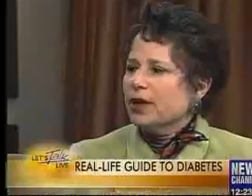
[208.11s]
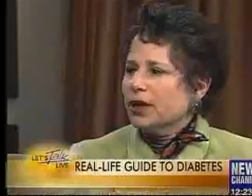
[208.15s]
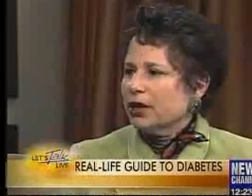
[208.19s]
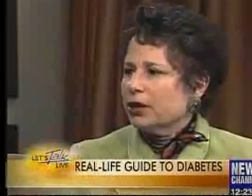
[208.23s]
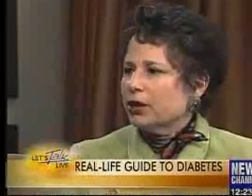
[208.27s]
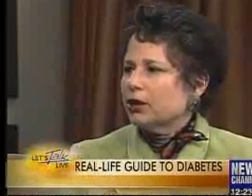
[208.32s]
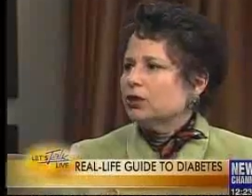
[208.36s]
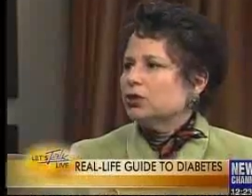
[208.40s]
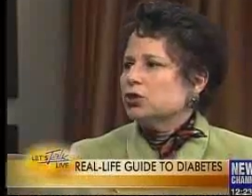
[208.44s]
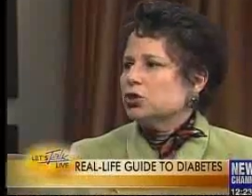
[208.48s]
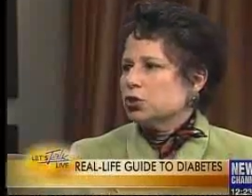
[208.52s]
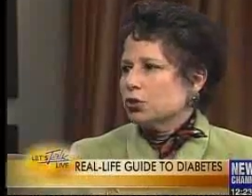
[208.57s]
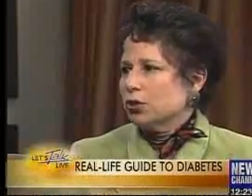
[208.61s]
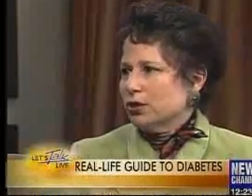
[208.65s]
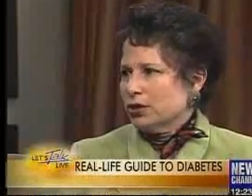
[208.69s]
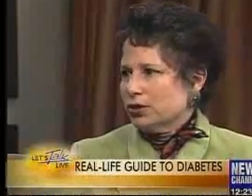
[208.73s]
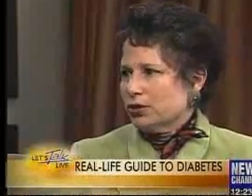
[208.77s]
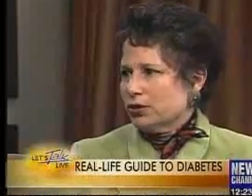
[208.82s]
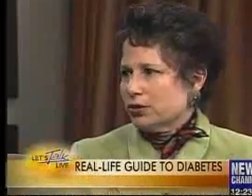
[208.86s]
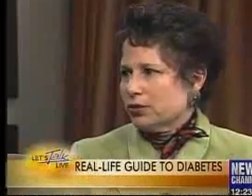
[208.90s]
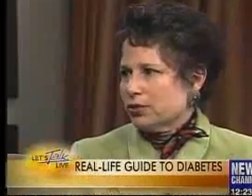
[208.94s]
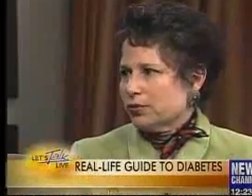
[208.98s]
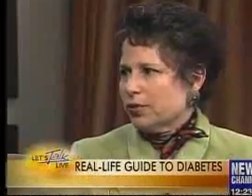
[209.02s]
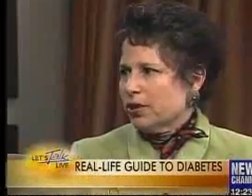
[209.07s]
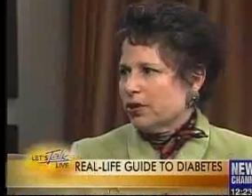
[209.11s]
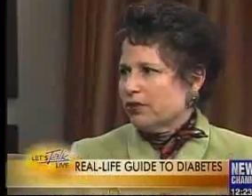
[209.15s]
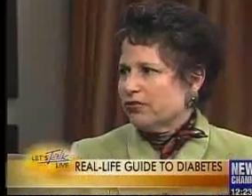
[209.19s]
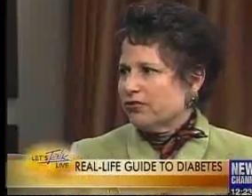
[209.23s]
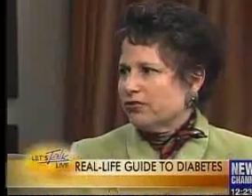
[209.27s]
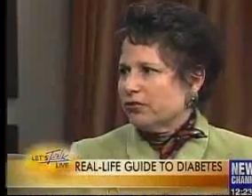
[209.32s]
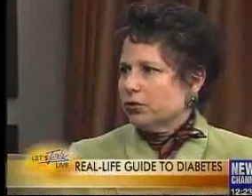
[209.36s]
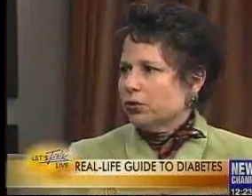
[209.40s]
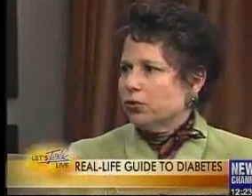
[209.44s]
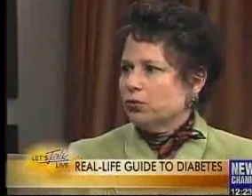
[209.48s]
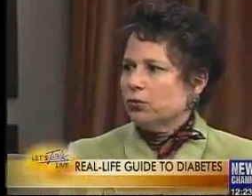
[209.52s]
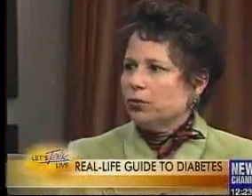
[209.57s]
making choices about
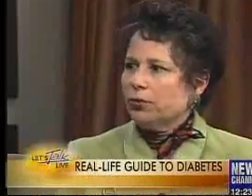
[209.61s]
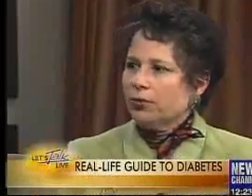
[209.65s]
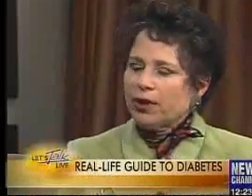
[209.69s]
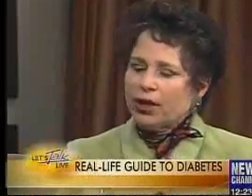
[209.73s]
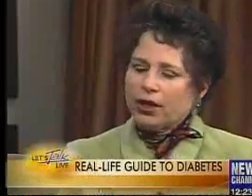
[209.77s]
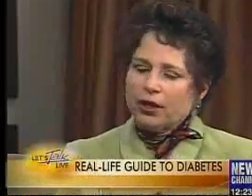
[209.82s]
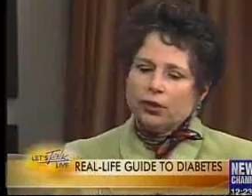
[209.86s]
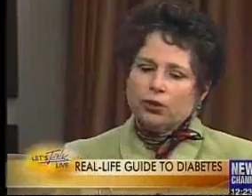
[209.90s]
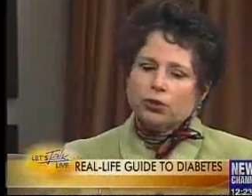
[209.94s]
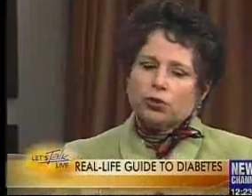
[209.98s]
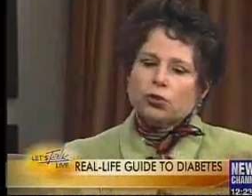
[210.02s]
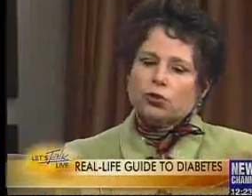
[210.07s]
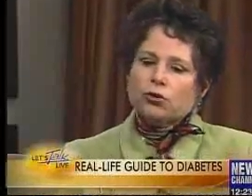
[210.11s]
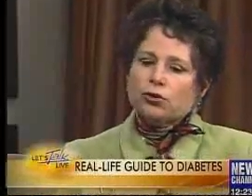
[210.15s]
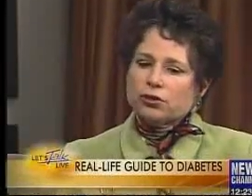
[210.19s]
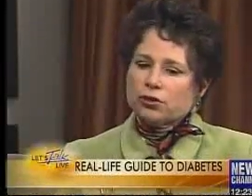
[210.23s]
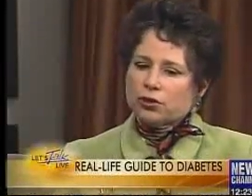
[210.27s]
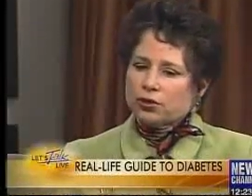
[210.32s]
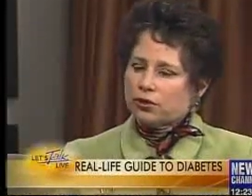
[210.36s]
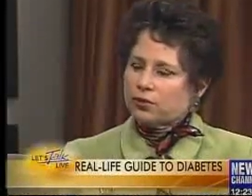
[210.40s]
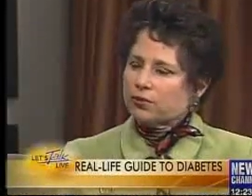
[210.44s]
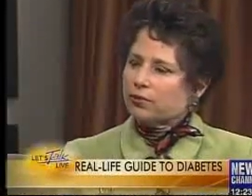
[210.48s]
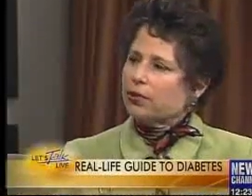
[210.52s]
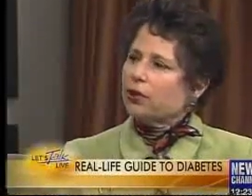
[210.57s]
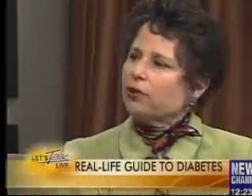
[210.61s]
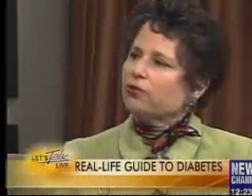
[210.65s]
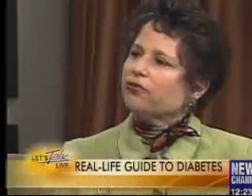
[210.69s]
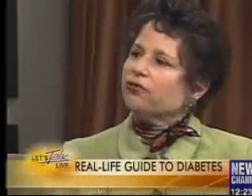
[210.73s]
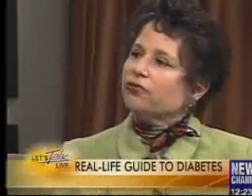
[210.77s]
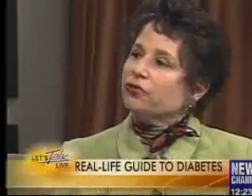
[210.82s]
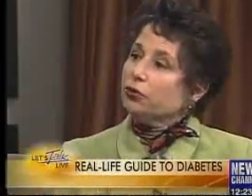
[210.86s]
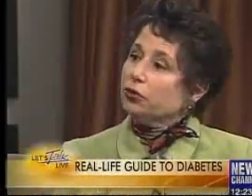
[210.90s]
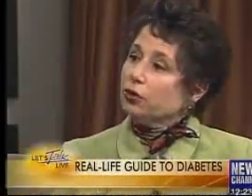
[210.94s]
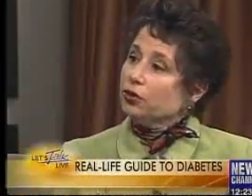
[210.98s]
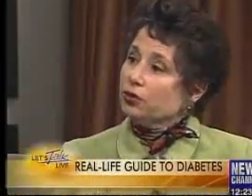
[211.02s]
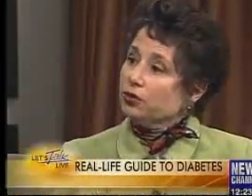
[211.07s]
food. We're making choices about
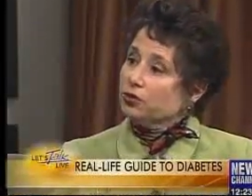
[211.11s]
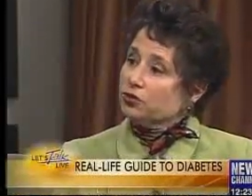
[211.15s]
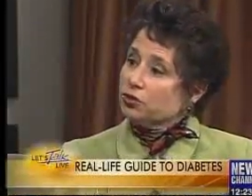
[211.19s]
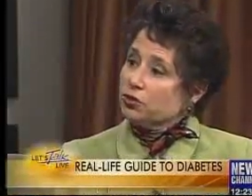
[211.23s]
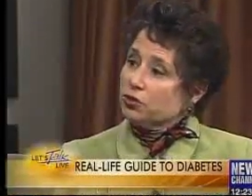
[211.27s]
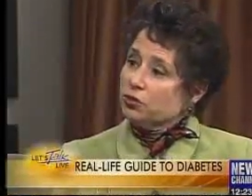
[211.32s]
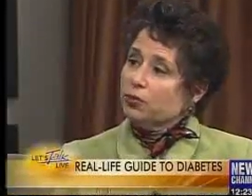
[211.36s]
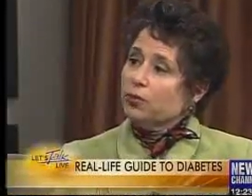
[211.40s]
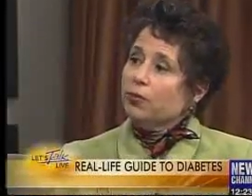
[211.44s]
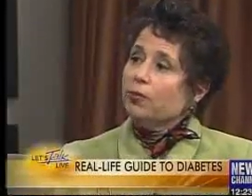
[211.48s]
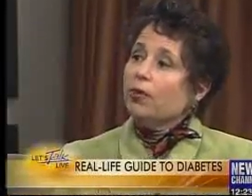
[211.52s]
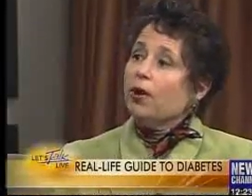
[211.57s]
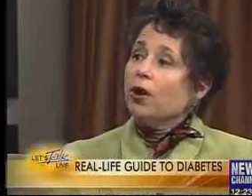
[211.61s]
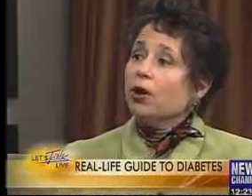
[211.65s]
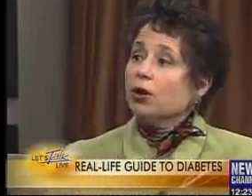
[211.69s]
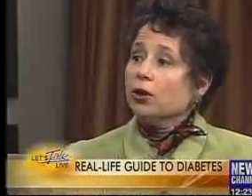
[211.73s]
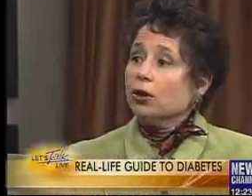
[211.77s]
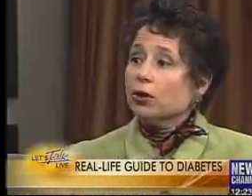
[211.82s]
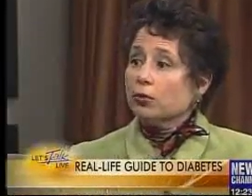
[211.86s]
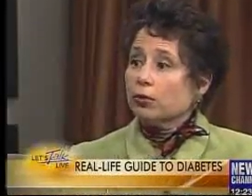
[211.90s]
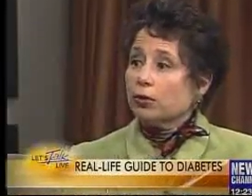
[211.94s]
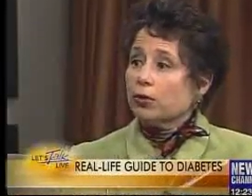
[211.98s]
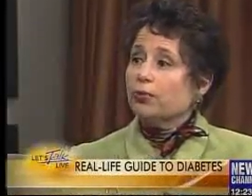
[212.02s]
food in the supermarket.